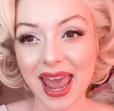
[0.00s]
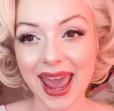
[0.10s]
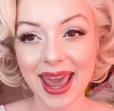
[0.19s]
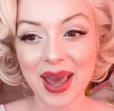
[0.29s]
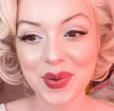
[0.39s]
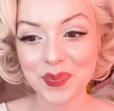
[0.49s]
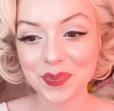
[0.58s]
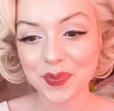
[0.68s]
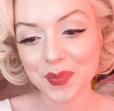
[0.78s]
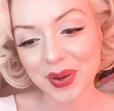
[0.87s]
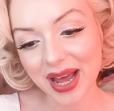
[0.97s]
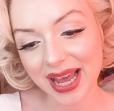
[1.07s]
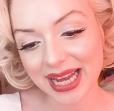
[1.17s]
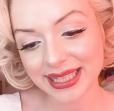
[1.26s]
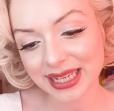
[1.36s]

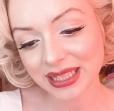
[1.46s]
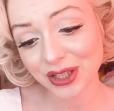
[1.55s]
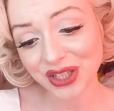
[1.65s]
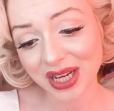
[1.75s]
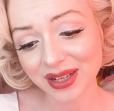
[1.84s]
But it's in the shade